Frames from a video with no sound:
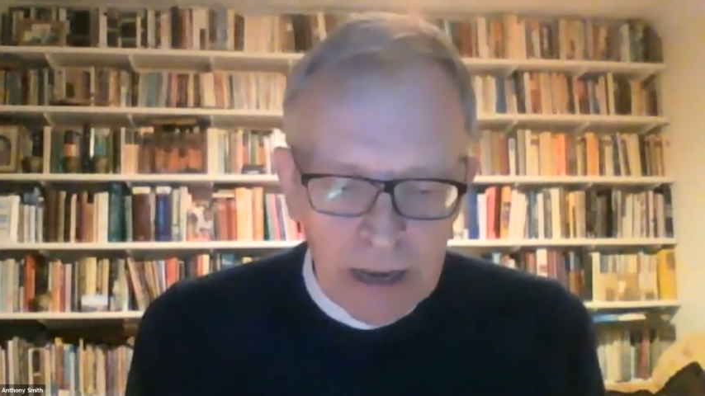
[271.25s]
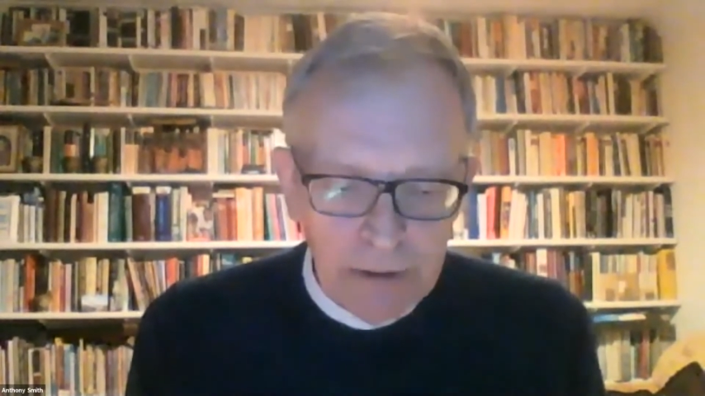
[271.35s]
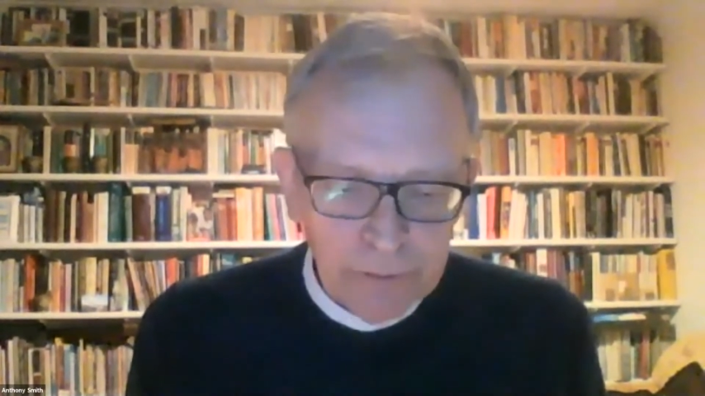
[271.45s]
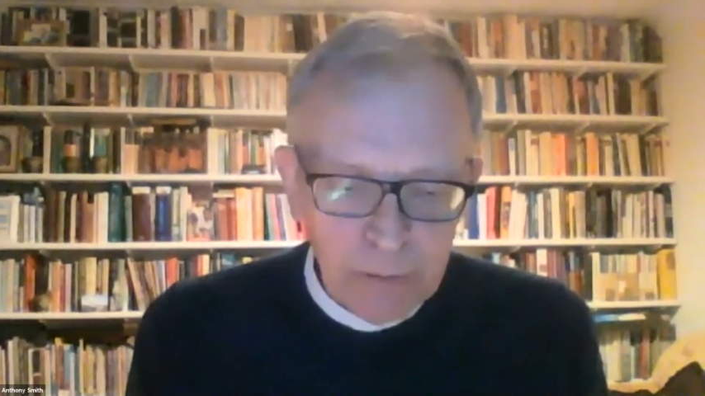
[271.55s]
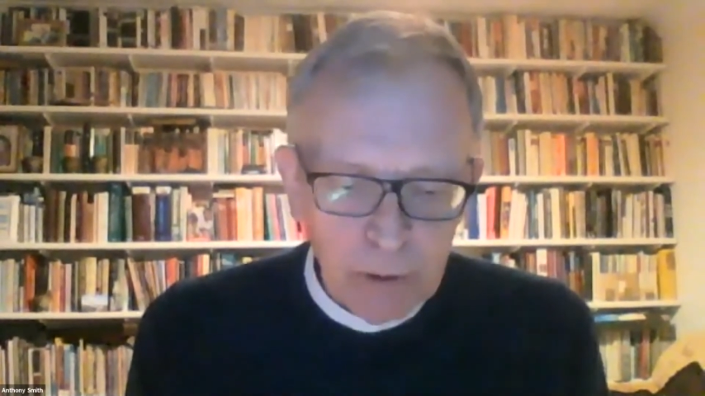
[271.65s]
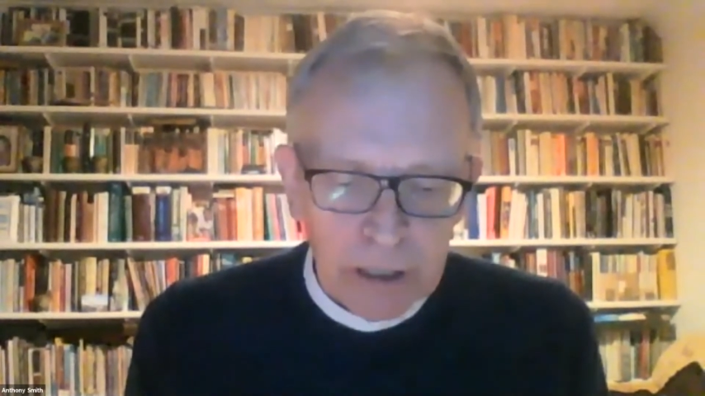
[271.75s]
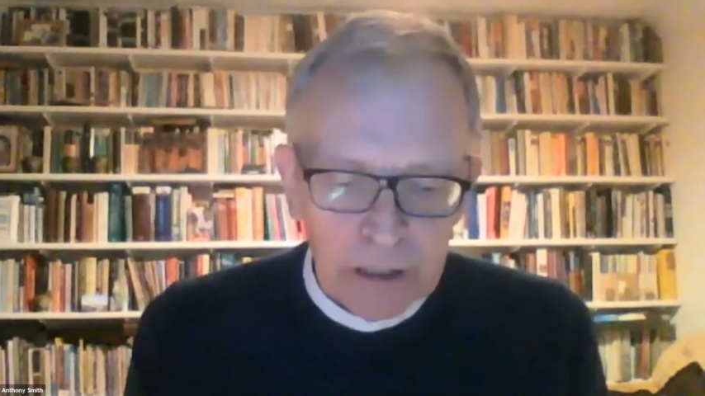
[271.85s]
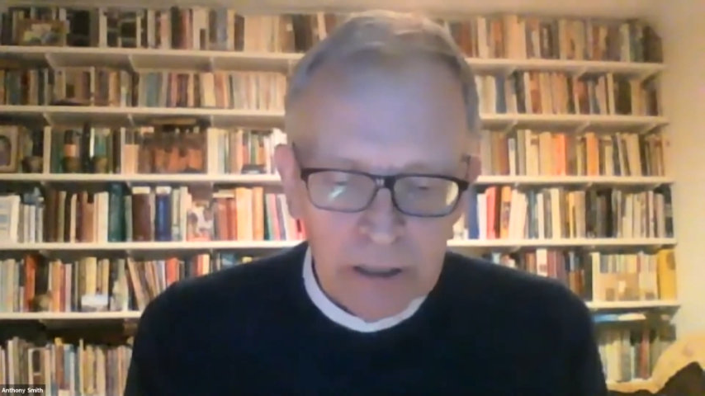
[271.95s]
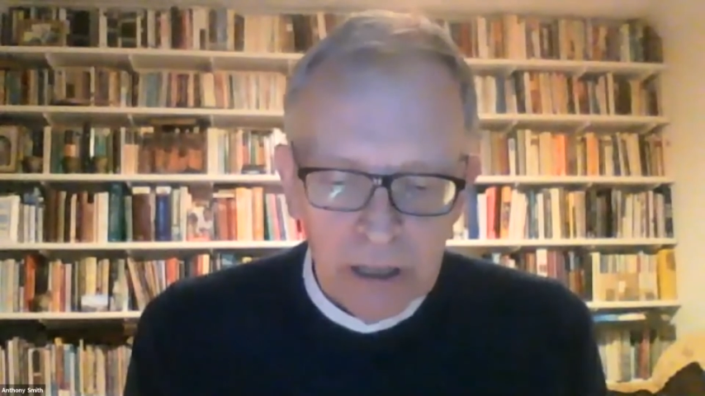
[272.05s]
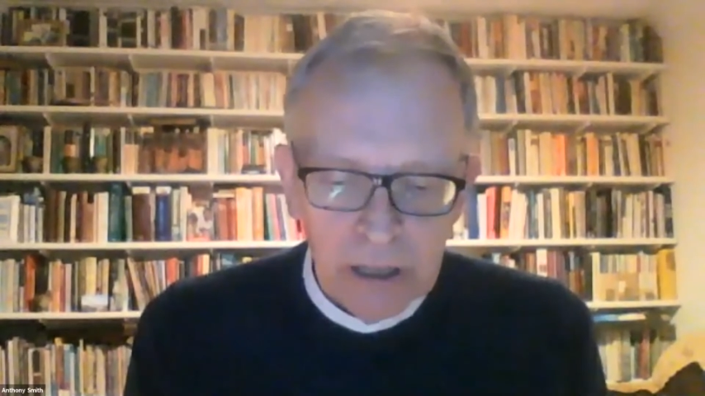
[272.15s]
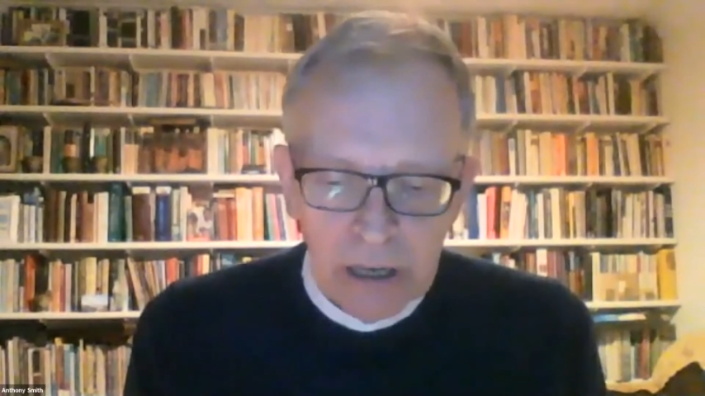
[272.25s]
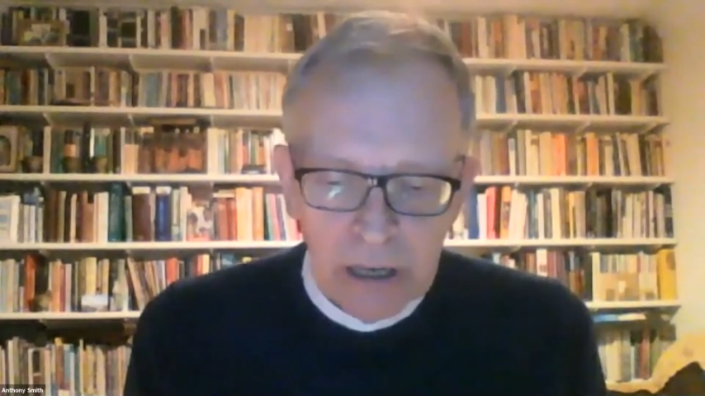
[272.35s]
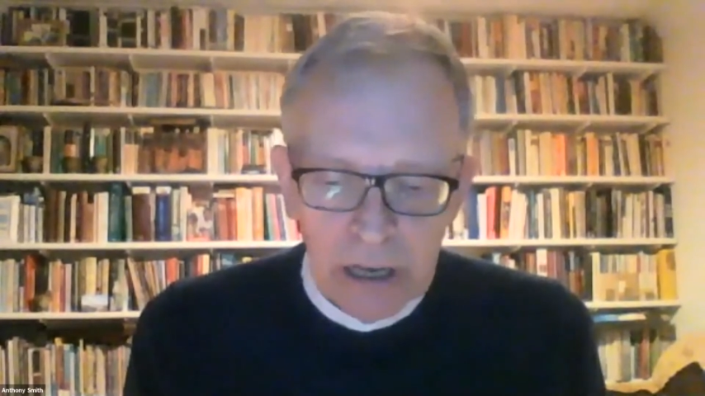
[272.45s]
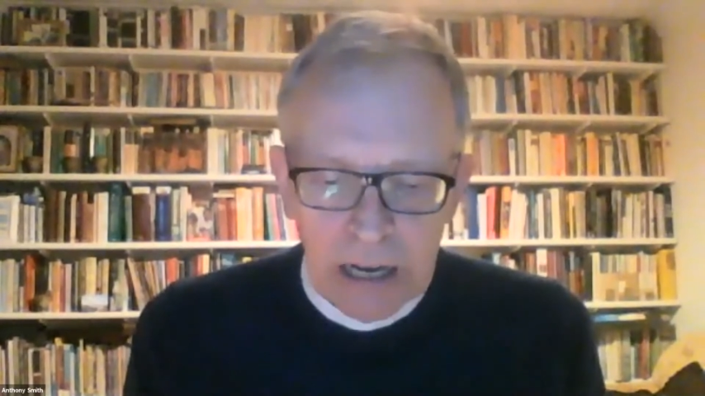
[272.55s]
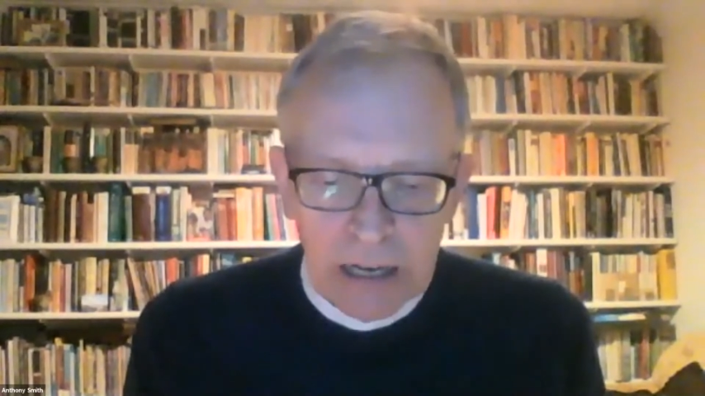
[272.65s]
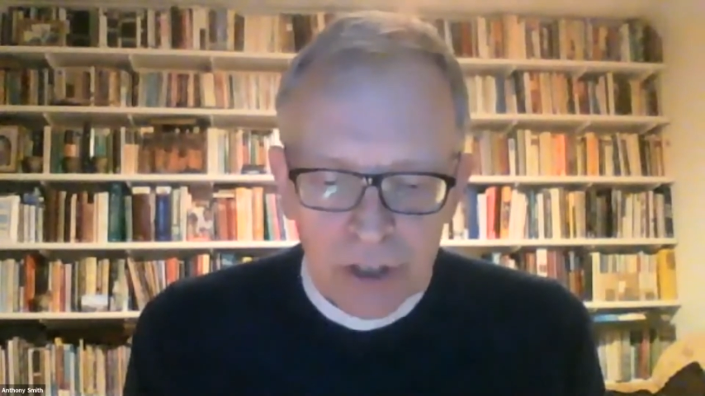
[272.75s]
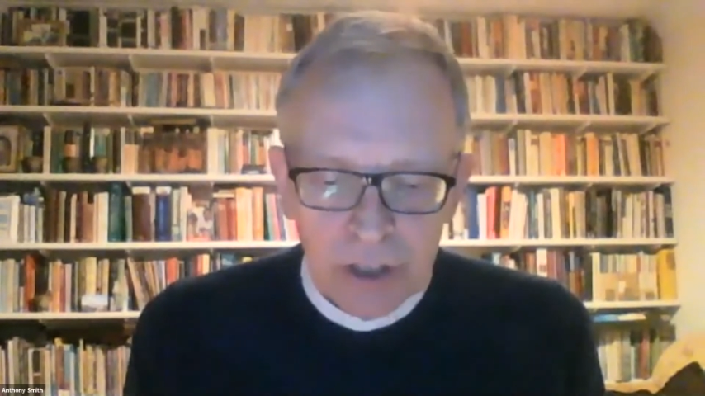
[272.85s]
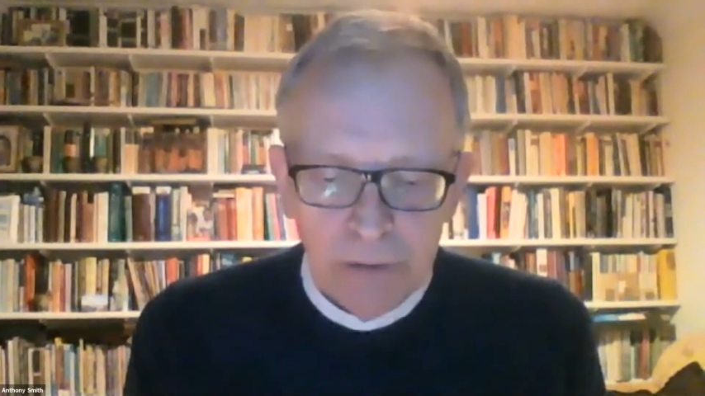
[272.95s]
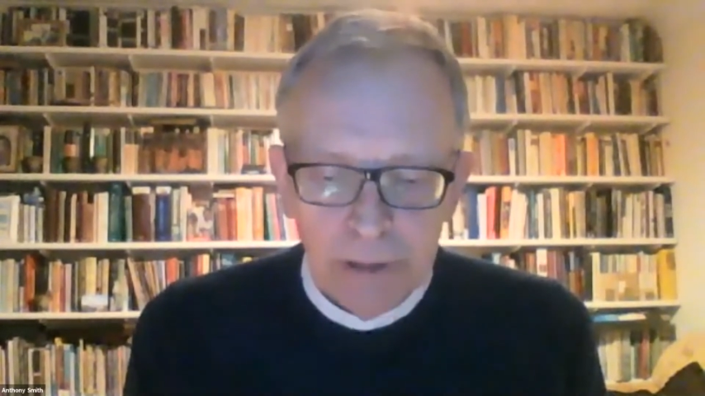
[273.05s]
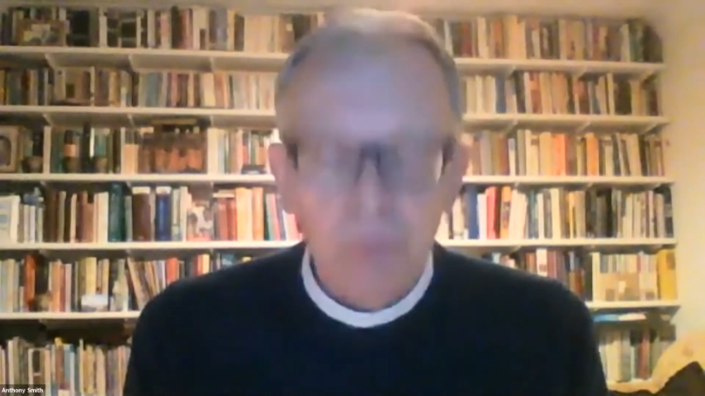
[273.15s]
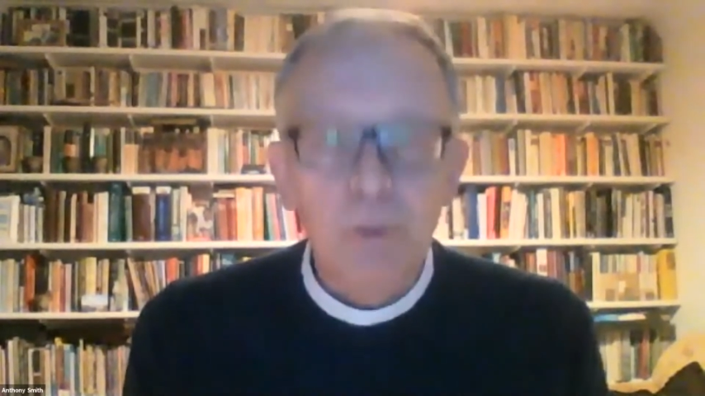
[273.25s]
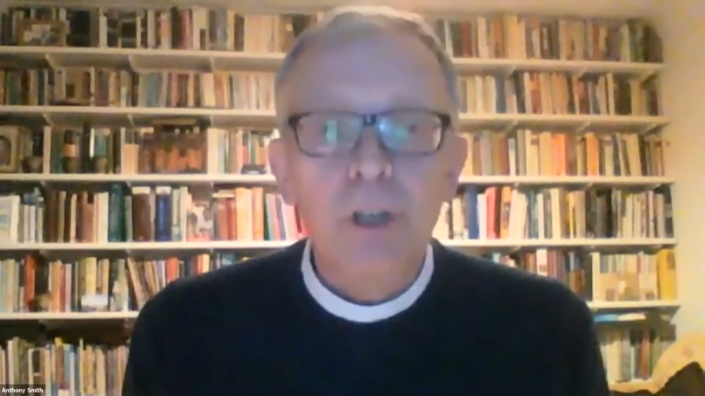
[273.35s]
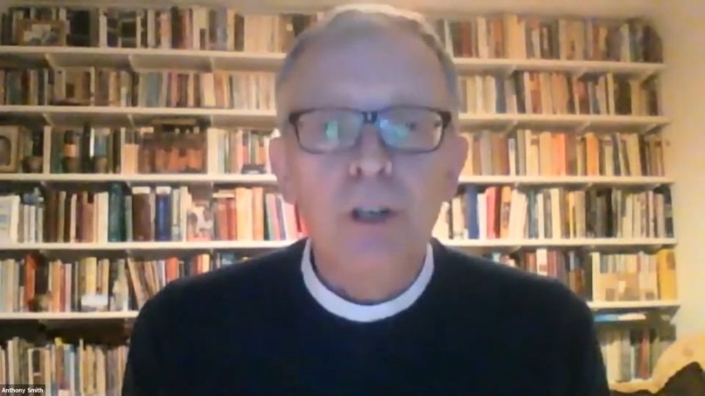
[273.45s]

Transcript: everyone as though it was